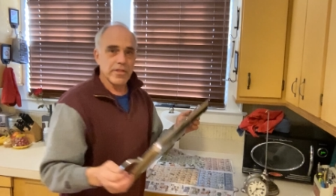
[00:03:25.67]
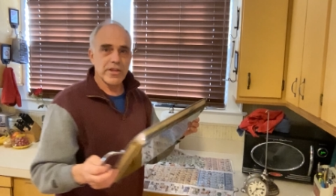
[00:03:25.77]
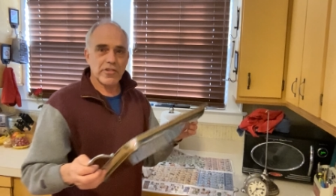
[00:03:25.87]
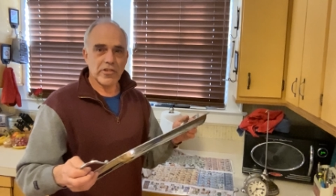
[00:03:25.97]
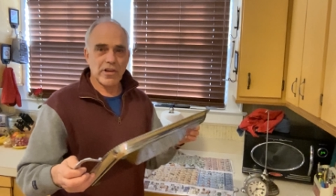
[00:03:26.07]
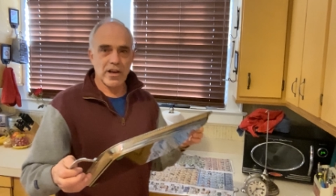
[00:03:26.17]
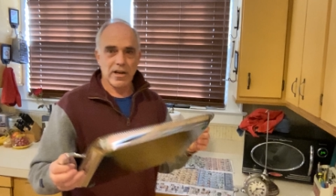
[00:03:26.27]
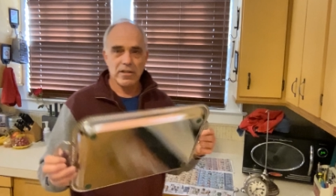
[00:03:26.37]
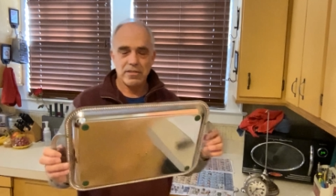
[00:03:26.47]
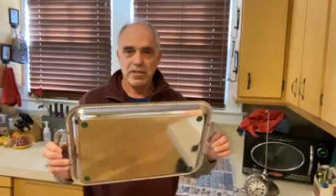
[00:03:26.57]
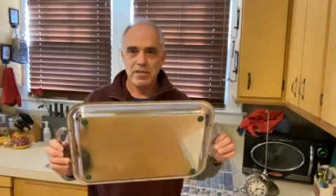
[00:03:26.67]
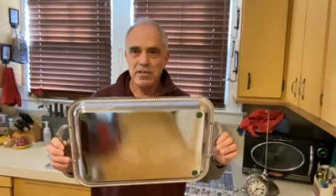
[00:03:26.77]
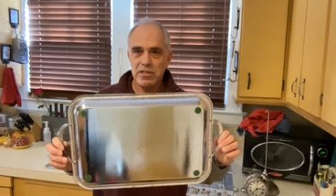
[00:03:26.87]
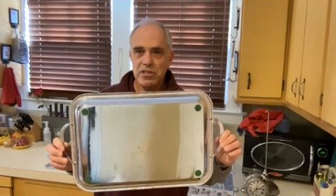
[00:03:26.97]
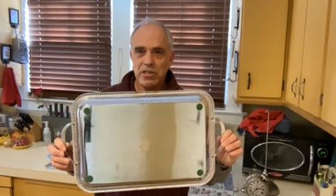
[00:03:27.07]
this
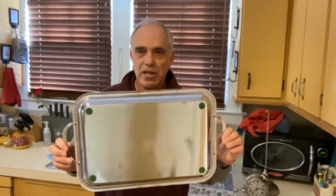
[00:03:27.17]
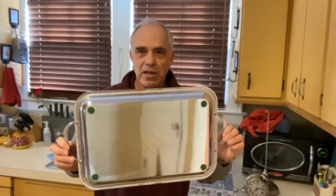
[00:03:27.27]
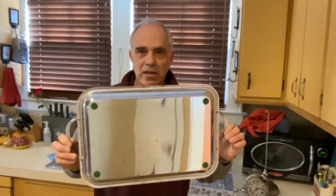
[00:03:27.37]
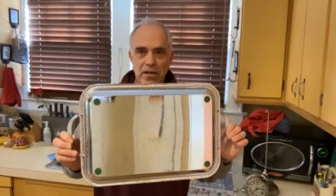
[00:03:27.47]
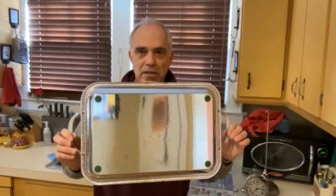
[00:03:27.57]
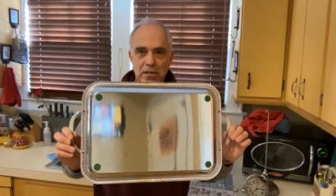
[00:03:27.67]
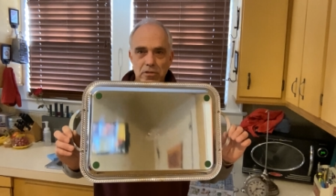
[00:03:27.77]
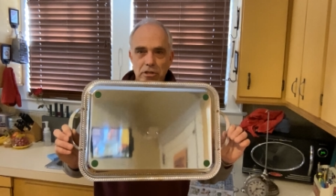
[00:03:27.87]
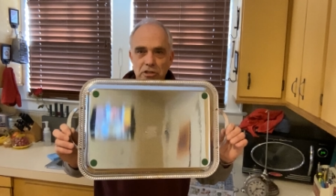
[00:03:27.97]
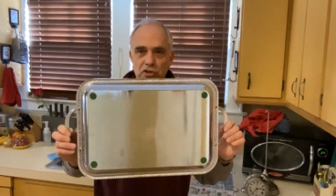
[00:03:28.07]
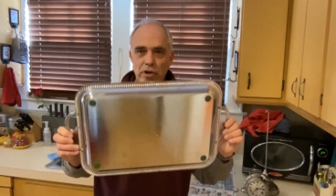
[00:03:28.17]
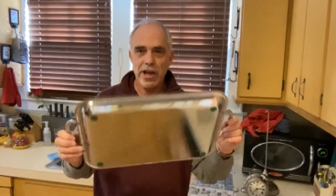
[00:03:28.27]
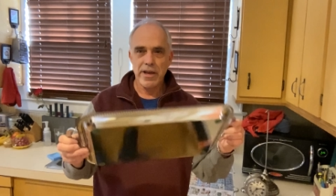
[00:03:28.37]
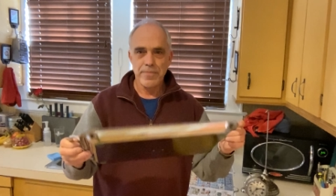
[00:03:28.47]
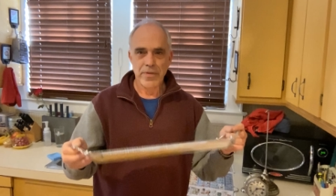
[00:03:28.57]
this uh, tin
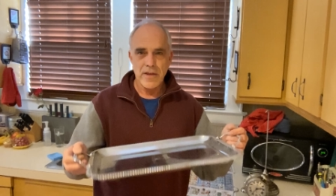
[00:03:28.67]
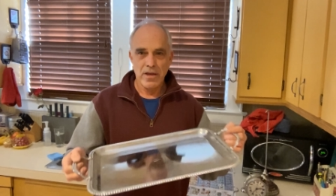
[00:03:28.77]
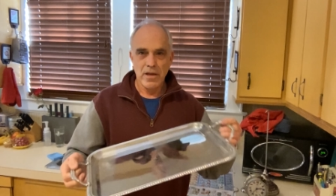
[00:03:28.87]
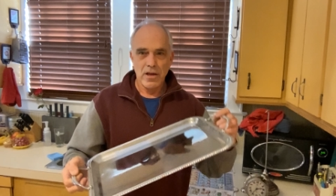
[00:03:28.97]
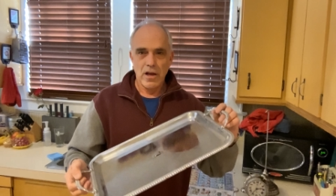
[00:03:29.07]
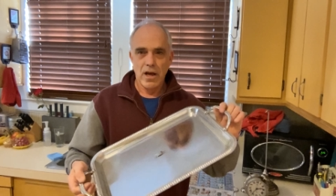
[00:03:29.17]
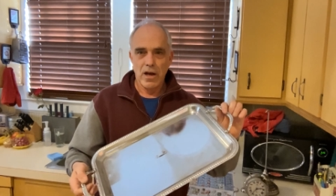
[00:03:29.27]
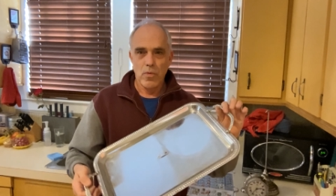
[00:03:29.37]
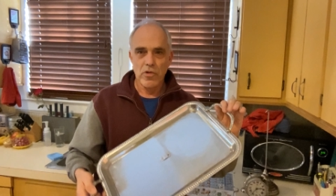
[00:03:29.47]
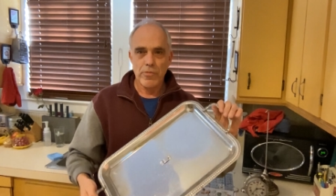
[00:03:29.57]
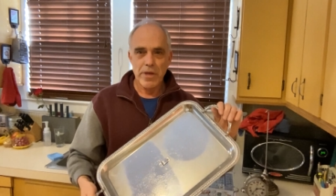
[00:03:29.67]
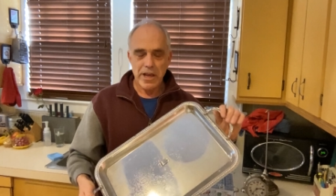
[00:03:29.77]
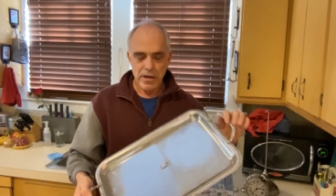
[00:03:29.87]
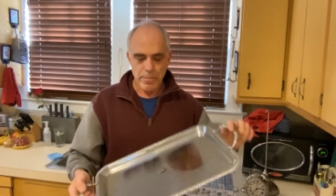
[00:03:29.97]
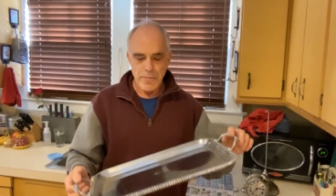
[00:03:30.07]
tray uh, was
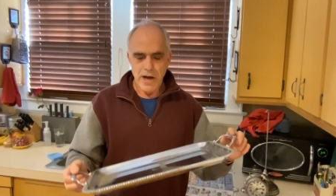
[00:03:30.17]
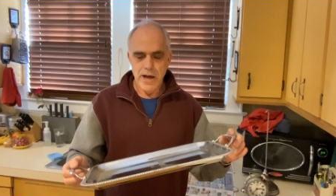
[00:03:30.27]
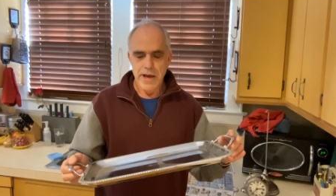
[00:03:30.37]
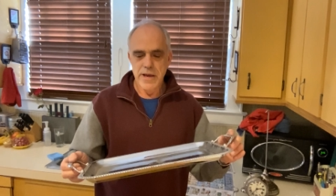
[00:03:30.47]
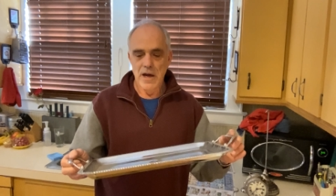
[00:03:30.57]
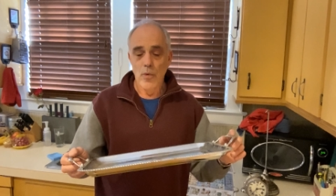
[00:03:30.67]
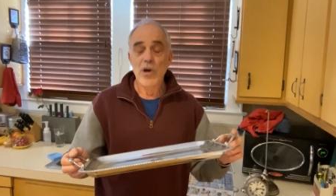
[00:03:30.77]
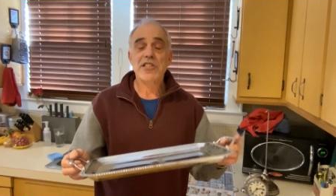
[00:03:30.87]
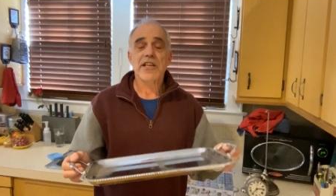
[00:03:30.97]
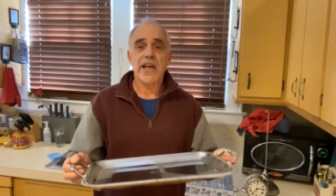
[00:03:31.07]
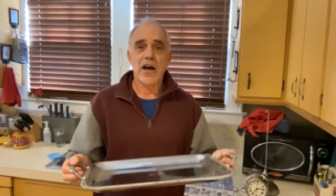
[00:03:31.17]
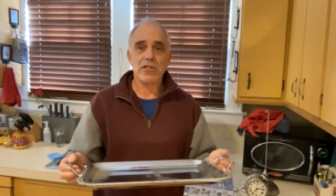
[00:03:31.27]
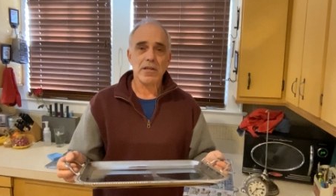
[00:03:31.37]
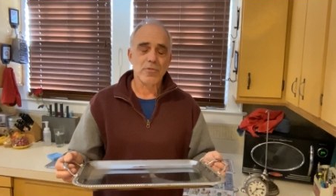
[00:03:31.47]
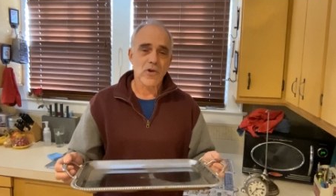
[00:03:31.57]
made by uh,
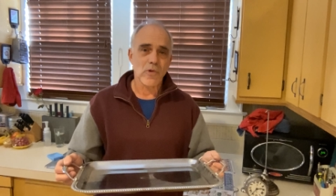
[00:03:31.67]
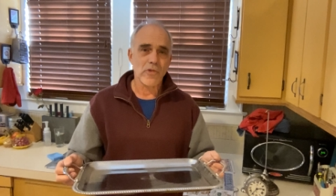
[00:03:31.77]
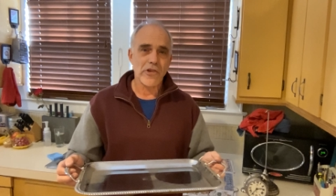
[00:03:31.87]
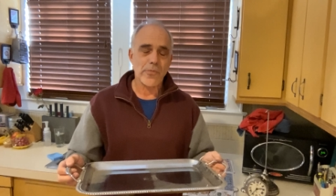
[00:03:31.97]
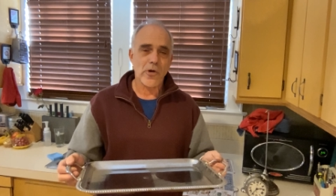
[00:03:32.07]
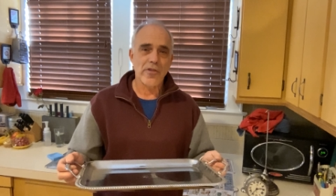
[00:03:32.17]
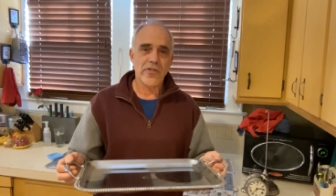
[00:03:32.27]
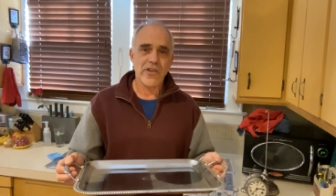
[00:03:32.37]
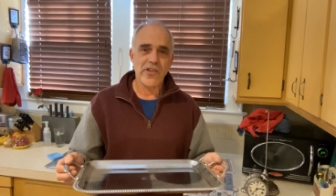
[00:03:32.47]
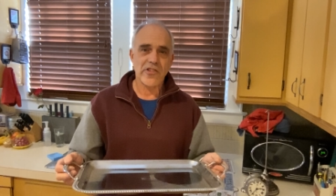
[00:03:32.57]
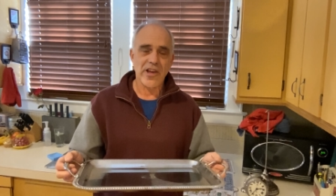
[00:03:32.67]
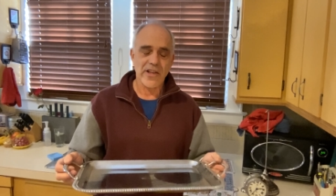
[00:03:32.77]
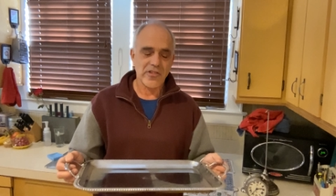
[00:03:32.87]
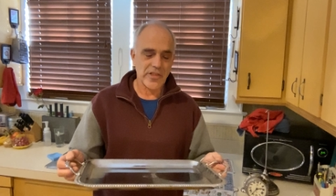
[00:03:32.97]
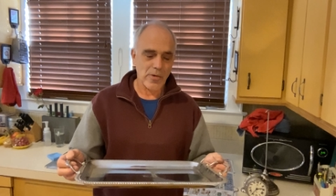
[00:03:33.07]
Westinghouse, I'm told, as part of tea sets.